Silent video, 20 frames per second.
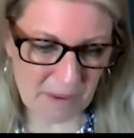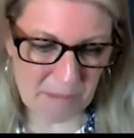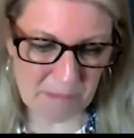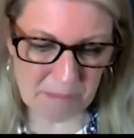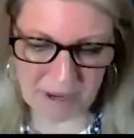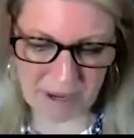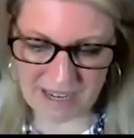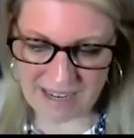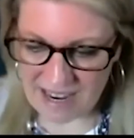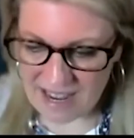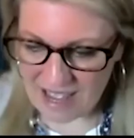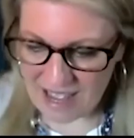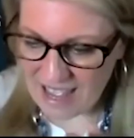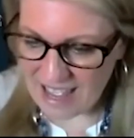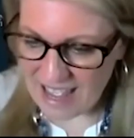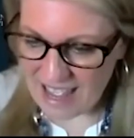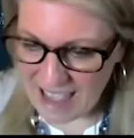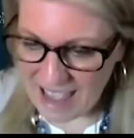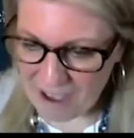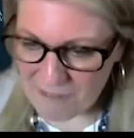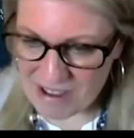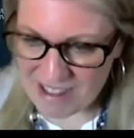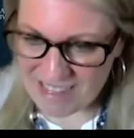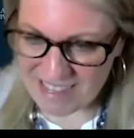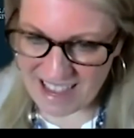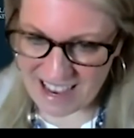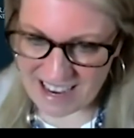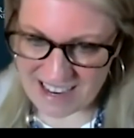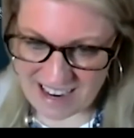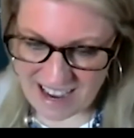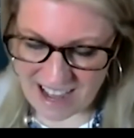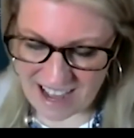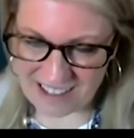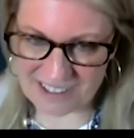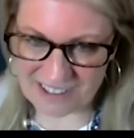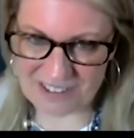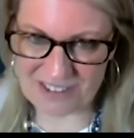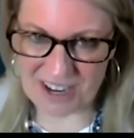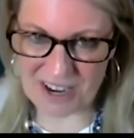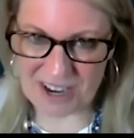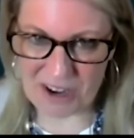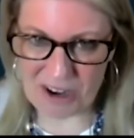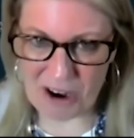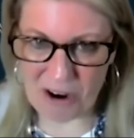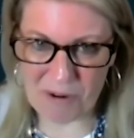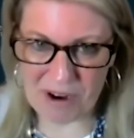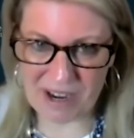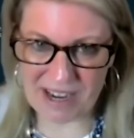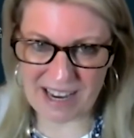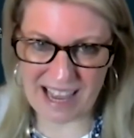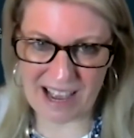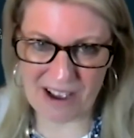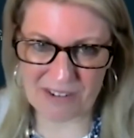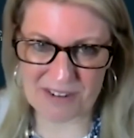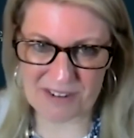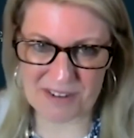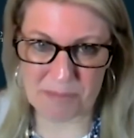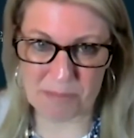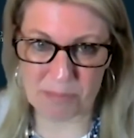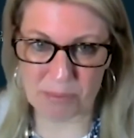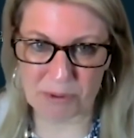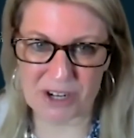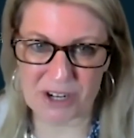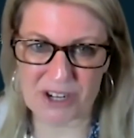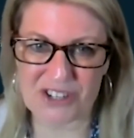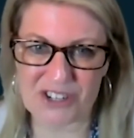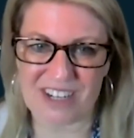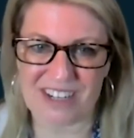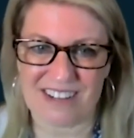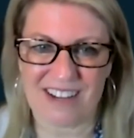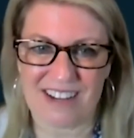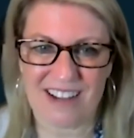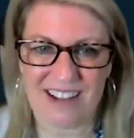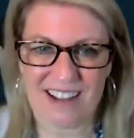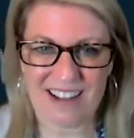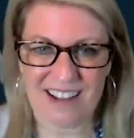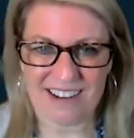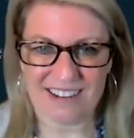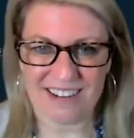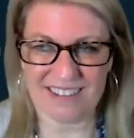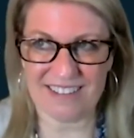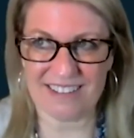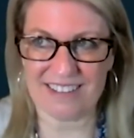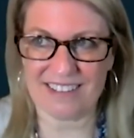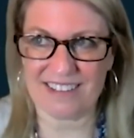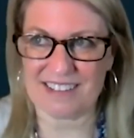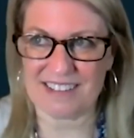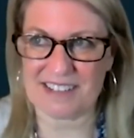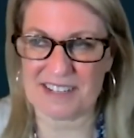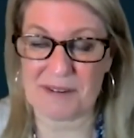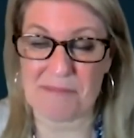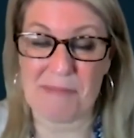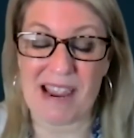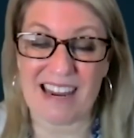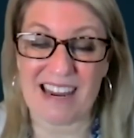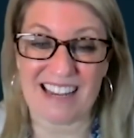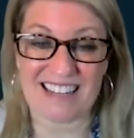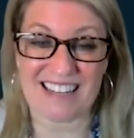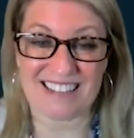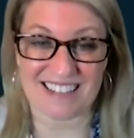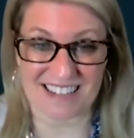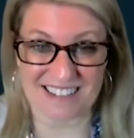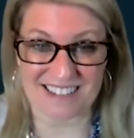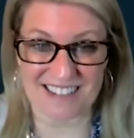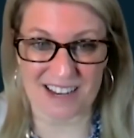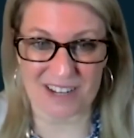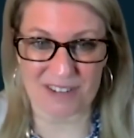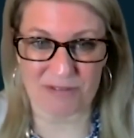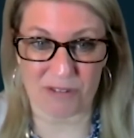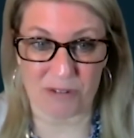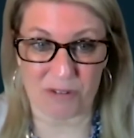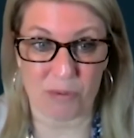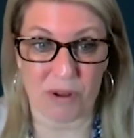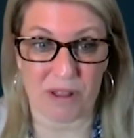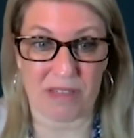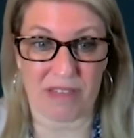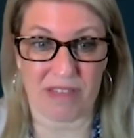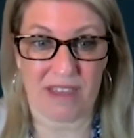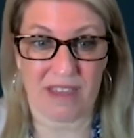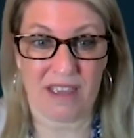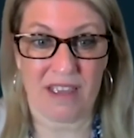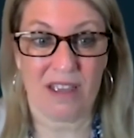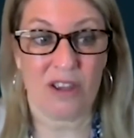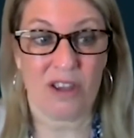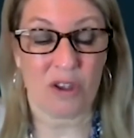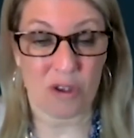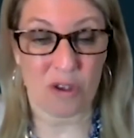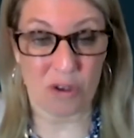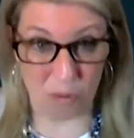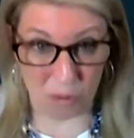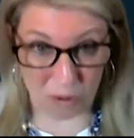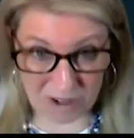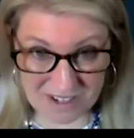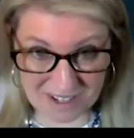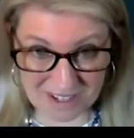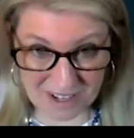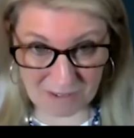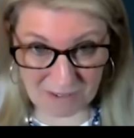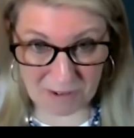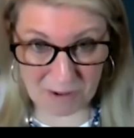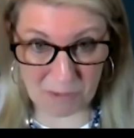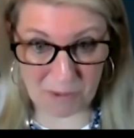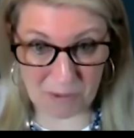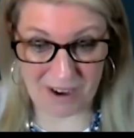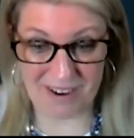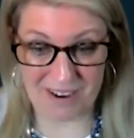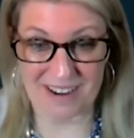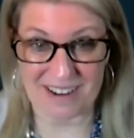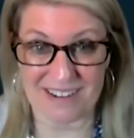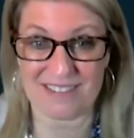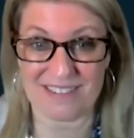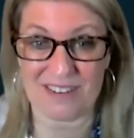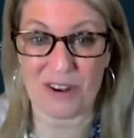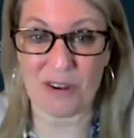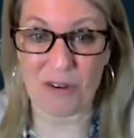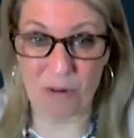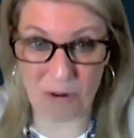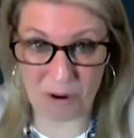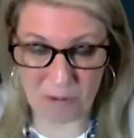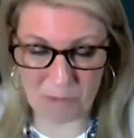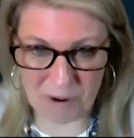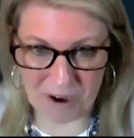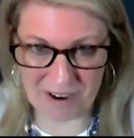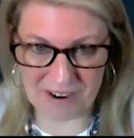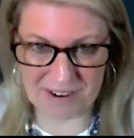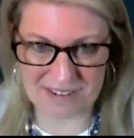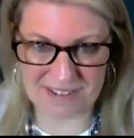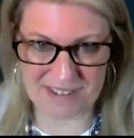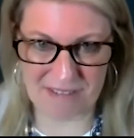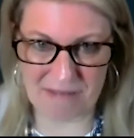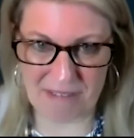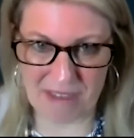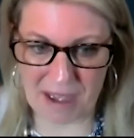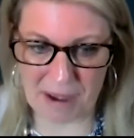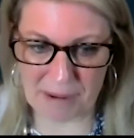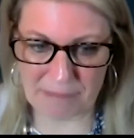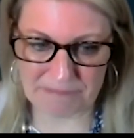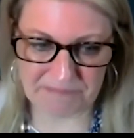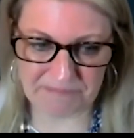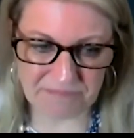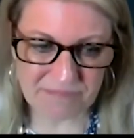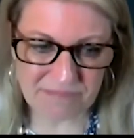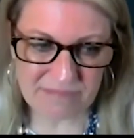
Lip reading: But having that knowledge and knowing how to bridge it to make it successful with your self-awareness, your awareness of them,